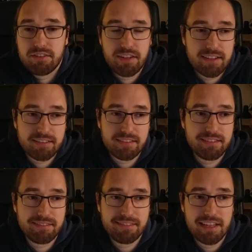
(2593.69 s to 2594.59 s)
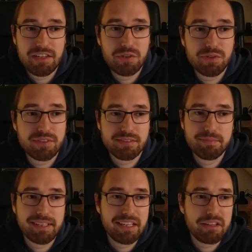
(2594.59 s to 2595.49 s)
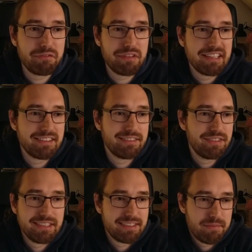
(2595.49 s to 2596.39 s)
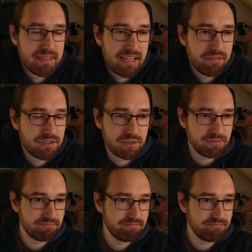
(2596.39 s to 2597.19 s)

just induce magnetic fields themselves, so